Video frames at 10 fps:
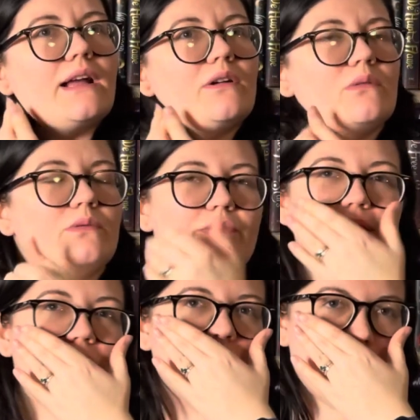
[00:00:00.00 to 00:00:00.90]
I don't
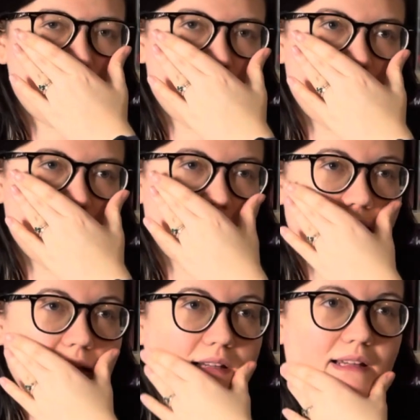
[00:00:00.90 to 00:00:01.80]
feel like she's
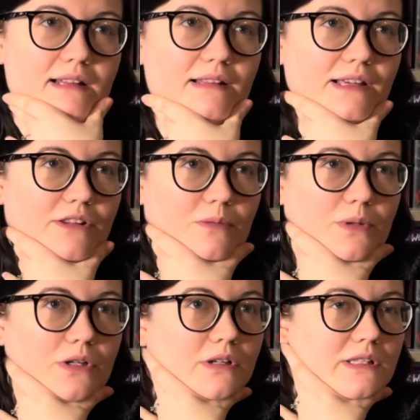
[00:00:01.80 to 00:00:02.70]
in any of the other
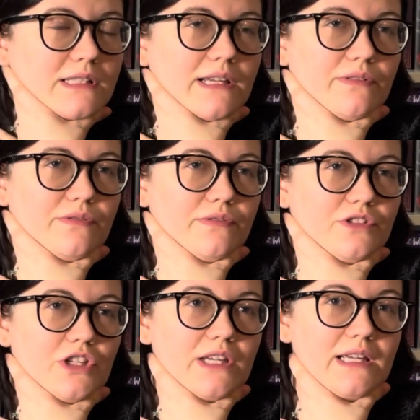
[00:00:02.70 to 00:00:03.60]
books. If
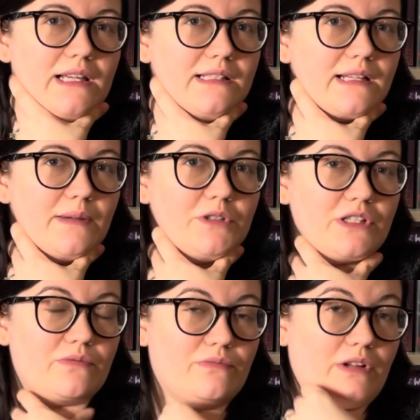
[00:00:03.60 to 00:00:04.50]
she is and I'm
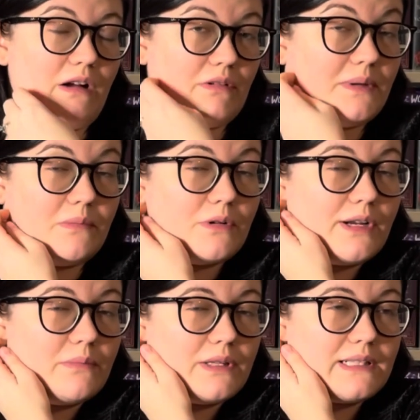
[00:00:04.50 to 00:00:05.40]
just not
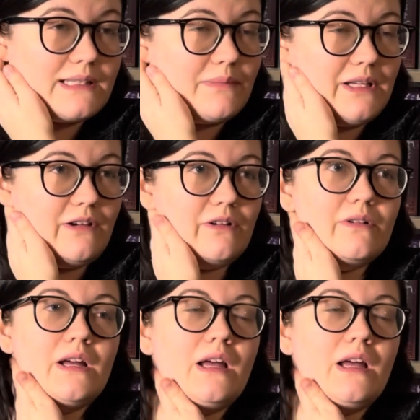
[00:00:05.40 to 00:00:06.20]
remembering, please let me know.